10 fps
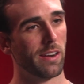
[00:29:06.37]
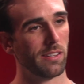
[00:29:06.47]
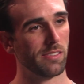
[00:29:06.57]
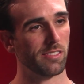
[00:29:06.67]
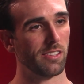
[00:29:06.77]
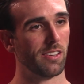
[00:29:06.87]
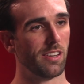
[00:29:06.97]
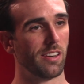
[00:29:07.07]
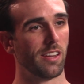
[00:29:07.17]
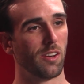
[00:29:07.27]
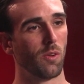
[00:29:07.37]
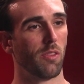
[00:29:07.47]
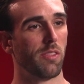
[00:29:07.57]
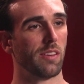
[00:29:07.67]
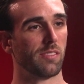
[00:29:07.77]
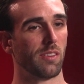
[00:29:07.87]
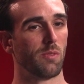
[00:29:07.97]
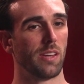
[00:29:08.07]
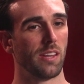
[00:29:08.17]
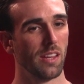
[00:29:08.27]
listen, and all the things that
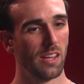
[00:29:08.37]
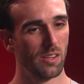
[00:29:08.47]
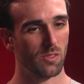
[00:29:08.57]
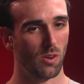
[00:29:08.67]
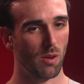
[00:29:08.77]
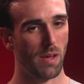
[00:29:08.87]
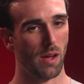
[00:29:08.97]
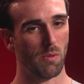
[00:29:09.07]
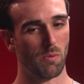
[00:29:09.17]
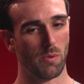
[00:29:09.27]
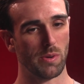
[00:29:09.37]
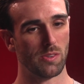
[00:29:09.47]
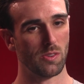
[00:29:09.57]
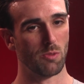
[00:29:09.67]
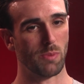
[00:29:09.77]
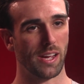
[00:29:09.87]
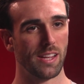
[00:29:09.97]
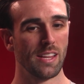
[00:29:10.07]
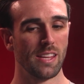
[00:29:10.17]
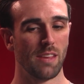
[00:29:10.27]
we talk about with what we do.
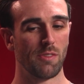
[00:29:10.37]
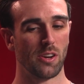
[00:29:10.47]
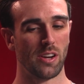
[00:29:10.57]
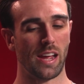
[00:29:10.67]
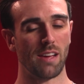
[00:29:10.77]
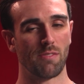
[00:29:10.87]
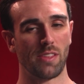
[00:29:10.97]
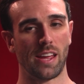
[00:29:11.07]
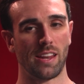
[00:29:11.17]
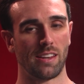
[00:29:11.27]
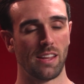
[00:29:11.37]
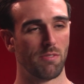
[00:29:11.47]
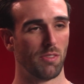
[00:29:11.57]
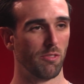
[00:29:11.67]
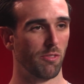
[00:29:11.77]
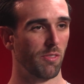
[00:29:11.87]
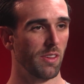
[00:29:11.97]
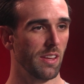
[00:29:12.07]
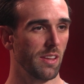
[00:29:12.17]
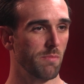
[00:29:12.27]
But if you don't have that level of
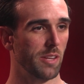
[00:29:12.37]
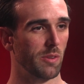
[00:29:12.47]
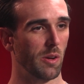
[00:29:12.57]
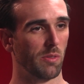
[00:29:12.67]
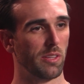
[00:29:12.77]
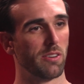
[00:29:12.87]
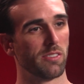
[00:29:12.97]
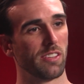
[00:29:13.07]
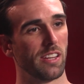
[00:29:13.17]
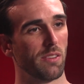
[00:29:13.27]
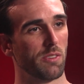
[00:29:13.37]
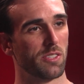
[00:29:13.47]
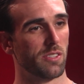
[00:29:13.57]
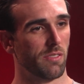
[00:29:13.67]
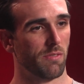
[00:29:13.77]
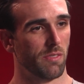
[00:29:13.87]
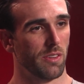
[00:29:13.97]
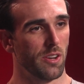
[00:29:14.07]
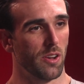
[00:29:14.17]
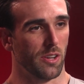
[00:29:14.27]
mental health literacy, which
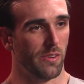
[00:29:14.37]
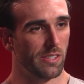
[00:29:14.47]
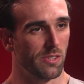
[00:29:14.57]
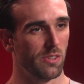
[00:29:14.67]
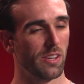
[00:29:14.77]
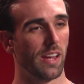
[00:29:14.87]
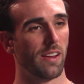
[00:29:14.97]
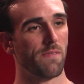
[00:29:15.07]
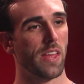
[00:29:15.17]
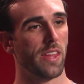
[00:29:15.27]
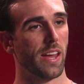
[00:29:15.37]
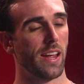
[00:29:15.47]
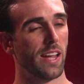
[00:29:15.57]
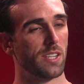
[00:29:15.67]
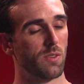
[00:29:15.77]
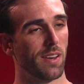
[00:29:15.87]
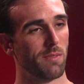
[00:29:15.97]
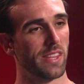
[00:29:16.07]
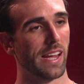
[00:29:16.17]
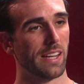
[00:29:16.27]
you're not going to at that age, and
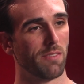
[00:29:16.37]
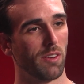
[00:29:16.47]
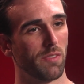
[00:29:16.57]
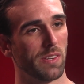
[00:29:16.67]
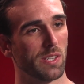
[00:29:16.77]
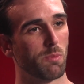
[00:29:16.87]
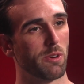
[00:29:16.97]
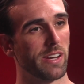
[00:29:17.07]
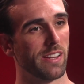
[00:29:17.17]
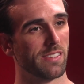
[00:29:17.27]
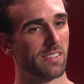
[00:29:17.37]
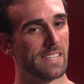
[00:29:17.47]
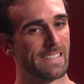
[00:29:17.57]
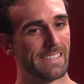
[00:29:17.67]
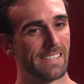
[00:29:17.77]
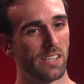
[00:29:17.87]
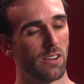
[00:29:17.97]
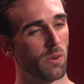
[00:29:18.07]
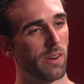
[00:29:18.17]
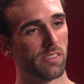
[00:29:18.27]
with that level of experience,
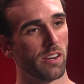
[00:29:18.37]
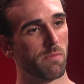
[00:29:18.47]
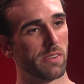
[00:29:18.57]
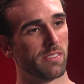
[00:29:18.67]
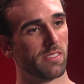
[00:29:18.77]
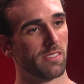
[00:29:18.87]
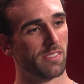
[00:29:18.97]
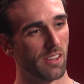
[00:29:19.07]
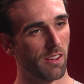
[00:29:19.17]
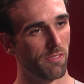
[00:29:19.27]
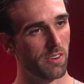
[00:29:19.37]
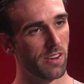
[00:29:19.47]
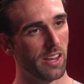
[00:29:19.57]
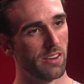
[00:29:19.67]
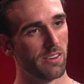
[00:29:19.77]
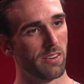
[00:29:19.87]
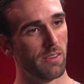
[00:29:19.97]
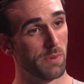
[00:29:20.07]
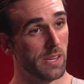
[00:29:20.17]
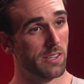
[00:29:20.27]
you're always going to miss stuff, and
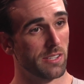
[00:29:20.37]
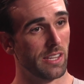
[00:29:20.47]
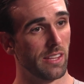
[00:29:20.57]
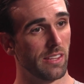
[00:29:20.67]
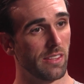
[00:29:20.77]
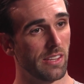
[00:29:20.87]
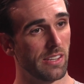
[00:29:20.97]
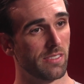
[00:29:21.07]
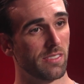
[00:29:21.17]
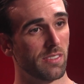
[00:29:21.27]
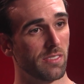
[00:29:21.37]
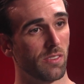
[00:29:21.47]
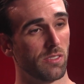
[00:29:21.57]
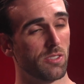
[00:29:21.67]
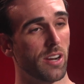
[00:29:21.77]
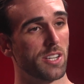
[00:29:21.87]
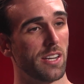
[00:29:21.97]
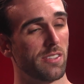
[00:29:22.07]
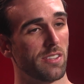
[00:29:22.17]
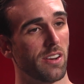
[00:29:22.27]
potentially these sorts of
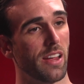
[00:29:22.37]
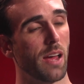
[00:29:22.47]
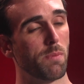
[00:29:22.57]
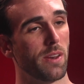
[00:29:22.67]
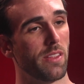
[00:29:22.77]
tragedies are going to happen. And